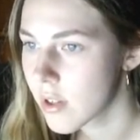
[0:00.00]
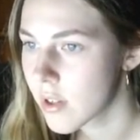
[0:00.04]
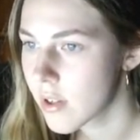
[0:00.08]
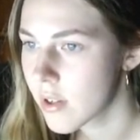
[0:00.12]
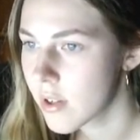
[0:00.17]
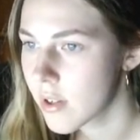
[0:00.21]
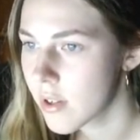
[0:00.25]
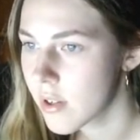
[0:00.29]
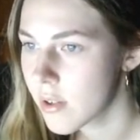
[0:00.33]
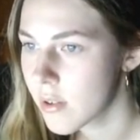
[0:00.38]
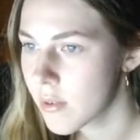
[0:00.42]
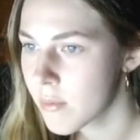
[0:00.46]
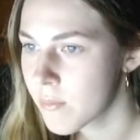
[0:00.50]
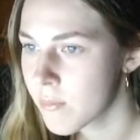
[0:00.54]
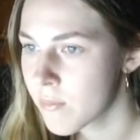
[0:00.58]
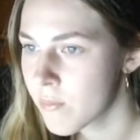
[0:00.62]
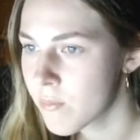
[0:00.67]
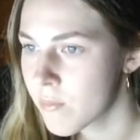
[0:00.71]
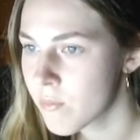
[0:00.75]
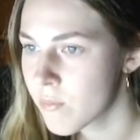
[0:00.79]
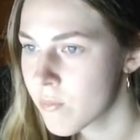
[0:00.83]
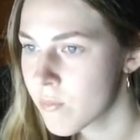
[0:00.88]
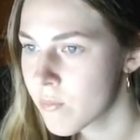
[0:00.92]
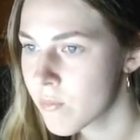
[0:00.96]

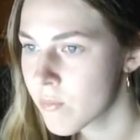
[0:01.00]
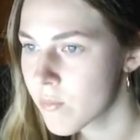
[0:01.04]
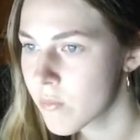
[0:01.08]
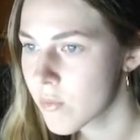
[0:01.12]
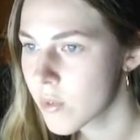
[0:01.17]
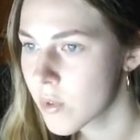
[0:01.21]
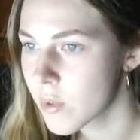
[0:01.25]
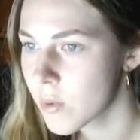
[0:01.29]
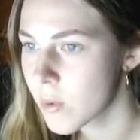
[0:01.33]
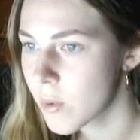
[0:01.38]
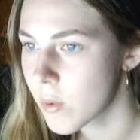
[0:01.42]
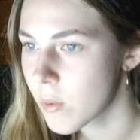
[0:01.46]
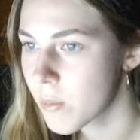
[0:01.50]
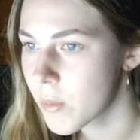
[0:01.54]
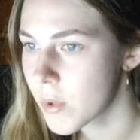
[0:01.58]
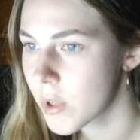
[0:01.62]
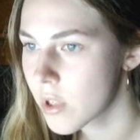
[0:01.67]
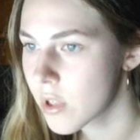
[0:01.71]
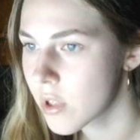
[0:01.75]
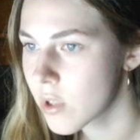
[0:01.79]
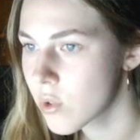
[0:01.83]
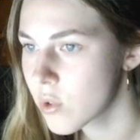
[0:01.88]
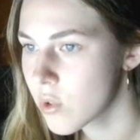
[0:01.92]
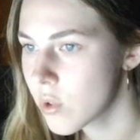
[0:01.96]
Make
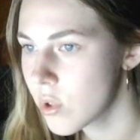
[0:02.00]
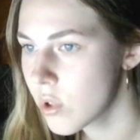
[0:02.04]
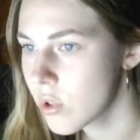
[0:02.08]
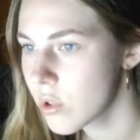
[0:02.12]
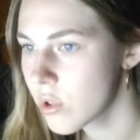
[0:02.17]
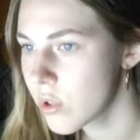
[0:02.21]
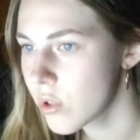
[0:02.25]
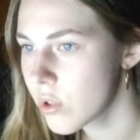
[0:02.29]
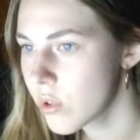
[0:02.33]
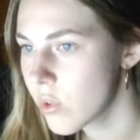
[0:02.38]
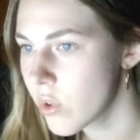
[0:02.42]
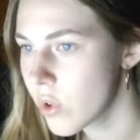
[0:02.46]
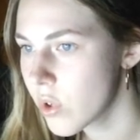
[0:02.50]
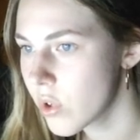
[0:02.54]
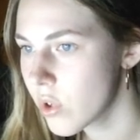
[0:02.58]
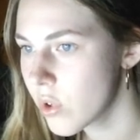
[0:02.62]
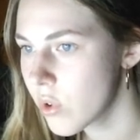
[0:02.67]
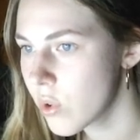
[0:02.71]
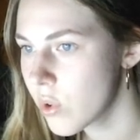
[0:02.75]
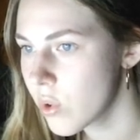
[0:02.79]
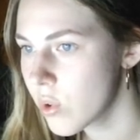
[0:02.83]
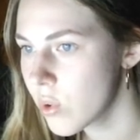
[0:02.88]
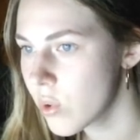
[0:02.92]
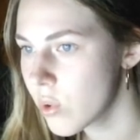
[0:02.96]
this little
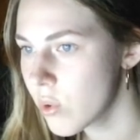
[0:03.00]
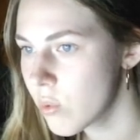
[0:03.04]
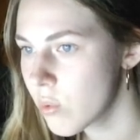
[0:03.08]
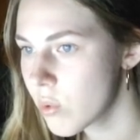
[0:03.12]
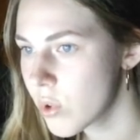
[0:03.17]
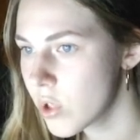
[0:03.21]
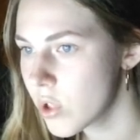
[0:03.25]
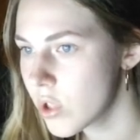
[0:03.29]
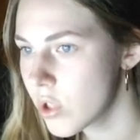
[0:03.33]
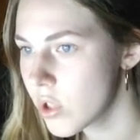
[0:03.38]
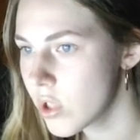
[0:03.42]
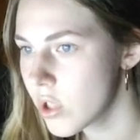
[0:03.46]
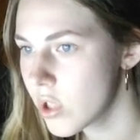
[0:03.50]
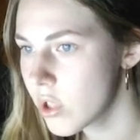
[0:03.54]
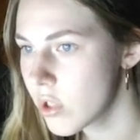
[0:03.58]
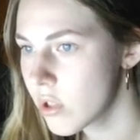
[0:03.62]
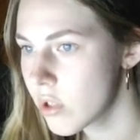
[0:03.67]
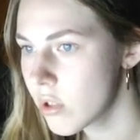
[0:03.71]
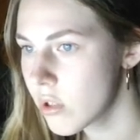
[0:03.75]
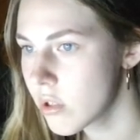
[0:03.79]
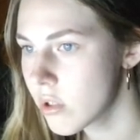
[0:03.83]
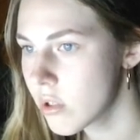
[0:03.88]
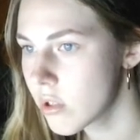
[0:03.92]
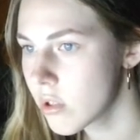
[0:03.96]
angle right here.
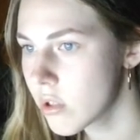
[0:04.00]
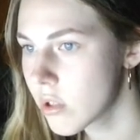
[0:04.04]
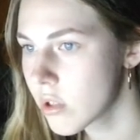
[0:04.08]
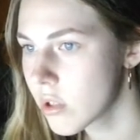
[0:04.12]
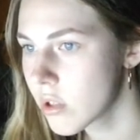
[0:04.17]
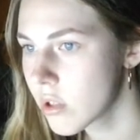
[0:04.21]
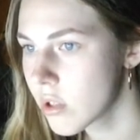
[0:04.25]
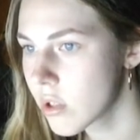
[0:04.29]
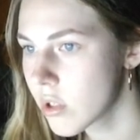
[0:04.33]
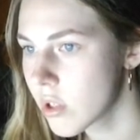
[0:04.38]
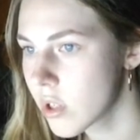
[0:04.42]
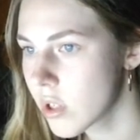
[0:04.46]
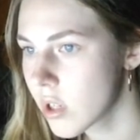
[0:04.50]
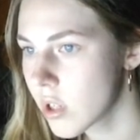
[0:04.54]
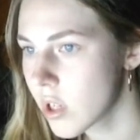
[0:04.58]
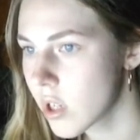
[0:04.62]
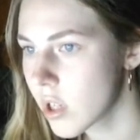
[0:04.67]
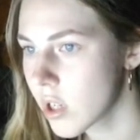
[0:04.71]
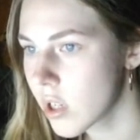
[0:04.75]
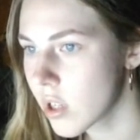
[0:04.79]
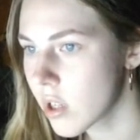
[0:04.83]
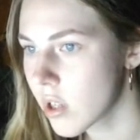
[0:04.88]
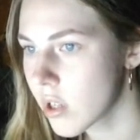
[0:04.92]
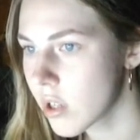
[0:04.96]

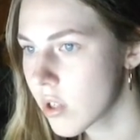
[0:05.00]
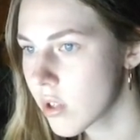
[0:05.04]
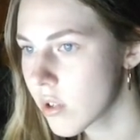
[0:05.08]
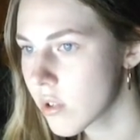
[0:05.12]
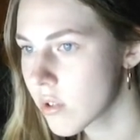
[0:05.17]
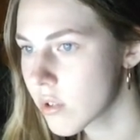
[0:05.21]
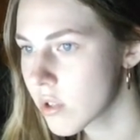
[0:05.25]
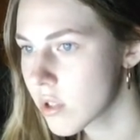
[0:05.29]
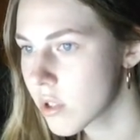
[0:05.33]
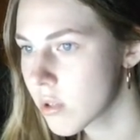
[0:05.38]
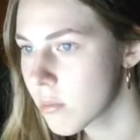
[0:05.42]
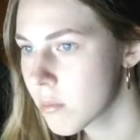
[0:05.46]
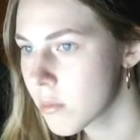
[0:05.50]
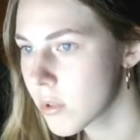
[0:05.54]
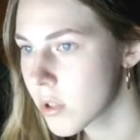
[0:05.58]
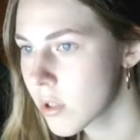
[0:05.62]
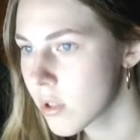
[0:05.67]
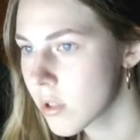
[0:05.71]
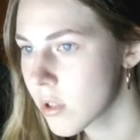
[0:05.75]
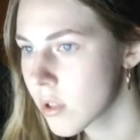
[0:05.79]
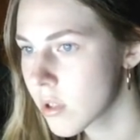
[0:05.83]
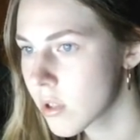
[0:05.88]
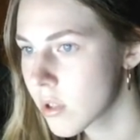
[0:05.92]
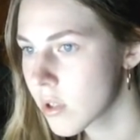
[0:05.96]
Click on something.
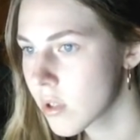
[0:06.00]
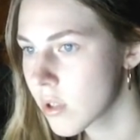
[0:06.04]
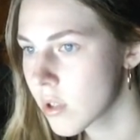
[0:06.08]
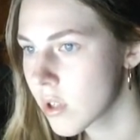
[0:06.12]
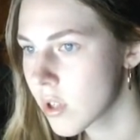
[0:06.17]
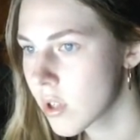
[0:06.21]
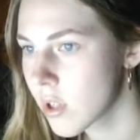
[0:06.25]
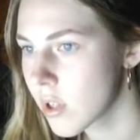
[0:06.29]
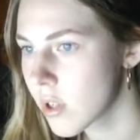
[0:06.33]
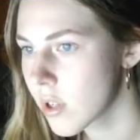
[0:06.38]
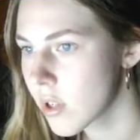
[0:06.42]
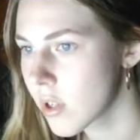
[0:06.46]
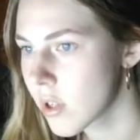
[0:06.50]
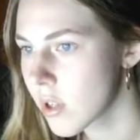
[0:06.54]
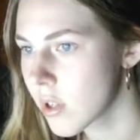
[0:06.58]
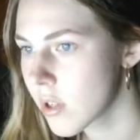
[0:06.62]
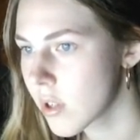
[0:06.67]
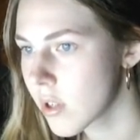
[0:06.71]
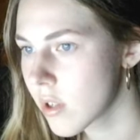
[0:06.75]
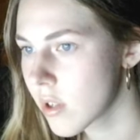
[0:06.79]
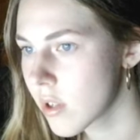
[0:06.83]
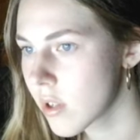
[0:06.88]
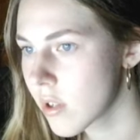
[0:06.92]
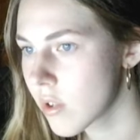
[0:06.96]

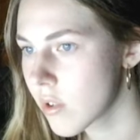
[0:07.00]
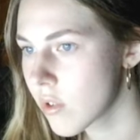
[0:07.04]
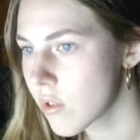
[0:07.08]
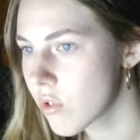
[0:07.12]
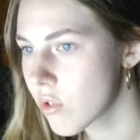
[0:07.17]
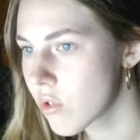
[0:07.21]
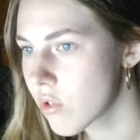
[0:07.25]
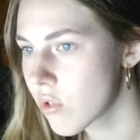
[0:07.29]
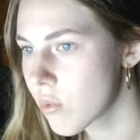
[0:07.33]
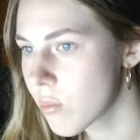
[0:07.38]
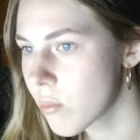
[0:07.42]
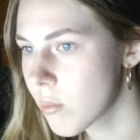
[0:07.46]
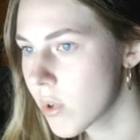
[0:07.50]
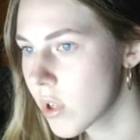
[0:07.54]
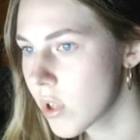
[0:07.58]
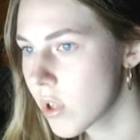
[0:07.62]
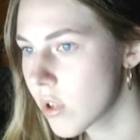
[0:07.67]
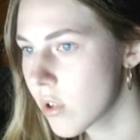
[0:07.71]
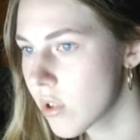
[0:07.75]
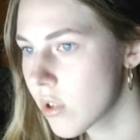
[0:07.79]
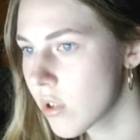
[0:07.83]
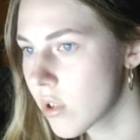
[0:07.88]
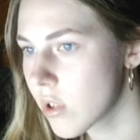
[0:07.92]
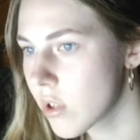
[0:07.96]
Just make
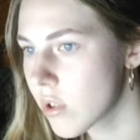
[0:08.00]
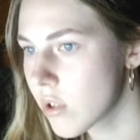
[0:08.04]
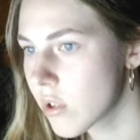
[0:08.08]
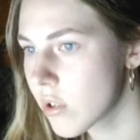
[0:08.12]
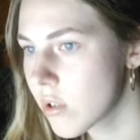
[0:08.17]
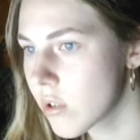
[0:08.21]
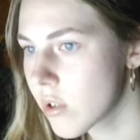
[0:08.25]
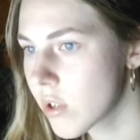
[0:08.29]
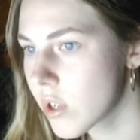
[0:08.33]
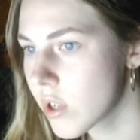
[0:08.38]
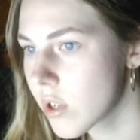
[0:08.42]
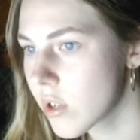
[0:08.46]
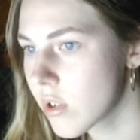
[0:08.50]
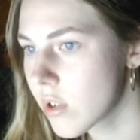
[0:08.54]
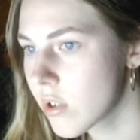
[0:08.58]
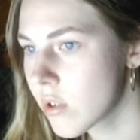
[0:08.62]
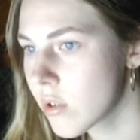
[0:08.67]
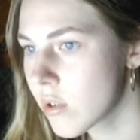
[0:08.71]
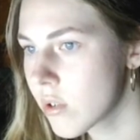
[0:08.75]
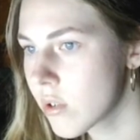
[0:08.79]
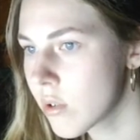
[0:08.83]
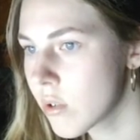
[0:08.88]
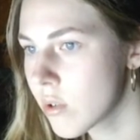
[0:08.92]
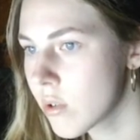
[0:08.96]
a little
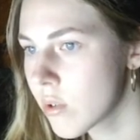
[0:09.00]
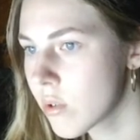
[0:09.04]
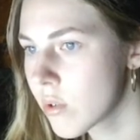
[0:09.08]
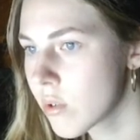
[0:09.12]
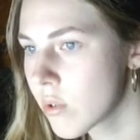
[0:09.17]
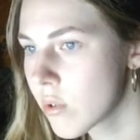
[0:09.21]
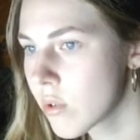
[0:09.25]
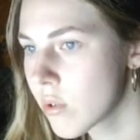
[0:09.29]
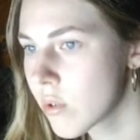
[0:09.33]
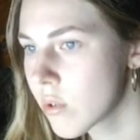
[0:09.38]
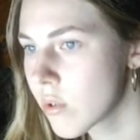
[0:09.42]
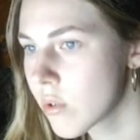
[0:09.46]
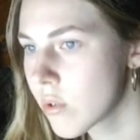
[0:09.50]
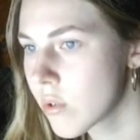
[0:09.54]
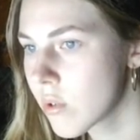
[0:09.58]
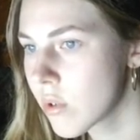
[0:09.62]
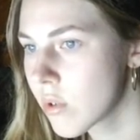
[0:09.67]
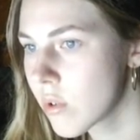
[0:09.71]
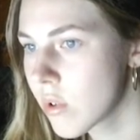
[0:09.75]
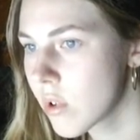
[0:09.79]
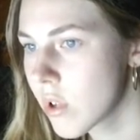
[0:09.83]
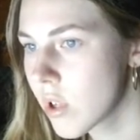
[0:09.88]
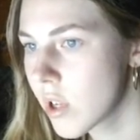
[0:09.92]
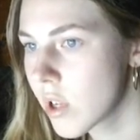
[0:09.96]
angle
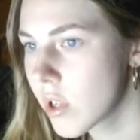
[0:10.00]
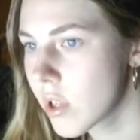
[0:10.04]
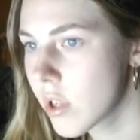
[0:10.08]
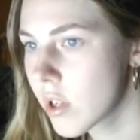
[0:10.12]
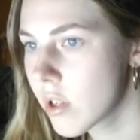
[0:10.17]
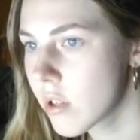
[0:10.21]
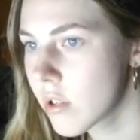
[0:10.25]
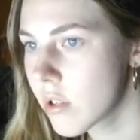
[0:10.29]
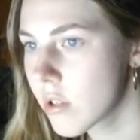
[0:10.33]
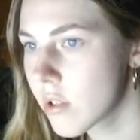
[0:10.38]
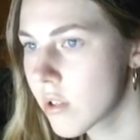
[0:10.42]
like that.